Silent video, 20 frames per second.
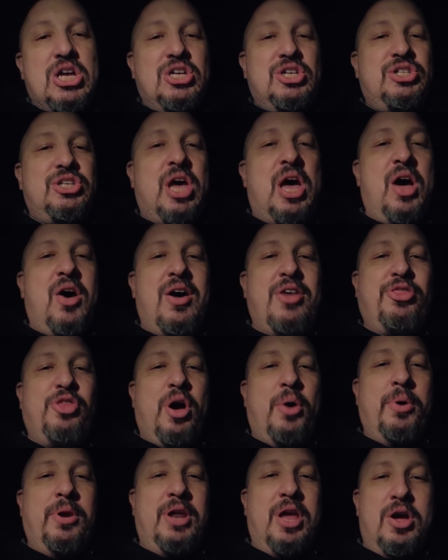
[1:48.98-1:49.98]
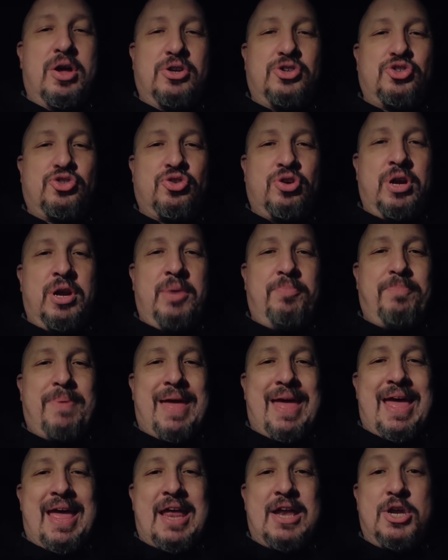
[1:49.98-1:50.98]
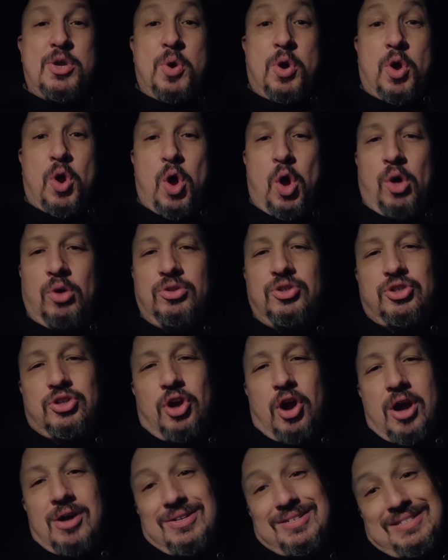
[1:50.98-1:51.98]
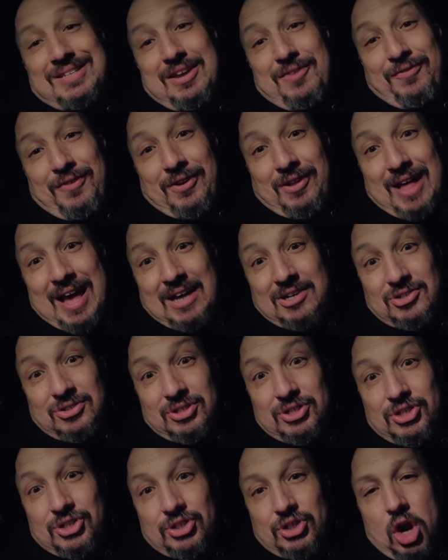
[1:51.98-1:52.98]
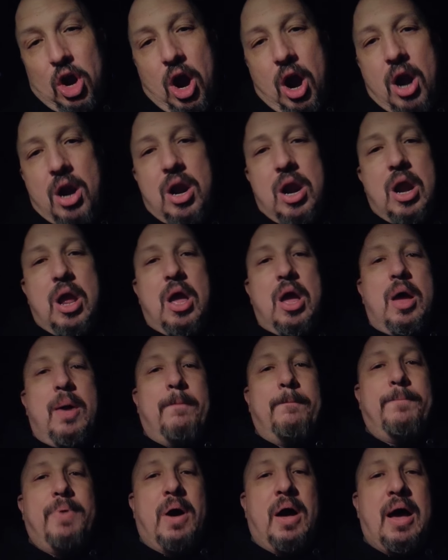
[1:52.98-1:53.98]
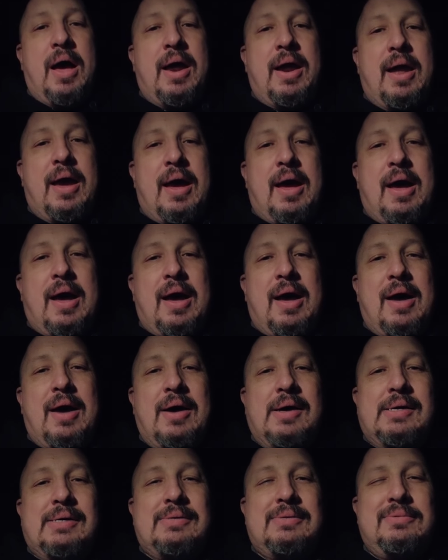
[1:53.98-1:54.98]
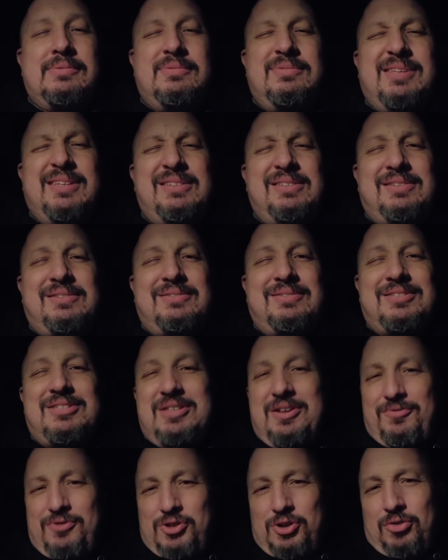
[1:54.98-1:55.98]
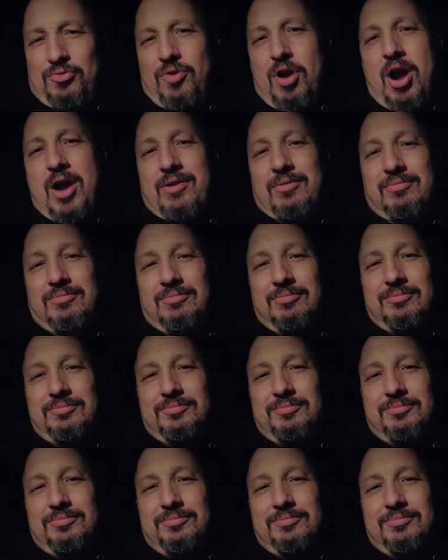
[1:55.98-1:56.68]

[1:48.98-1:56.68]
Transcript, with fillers: So I thought we'd go a treat and do a cold start and see if it'll actually start, but uh, let's see if she'll run.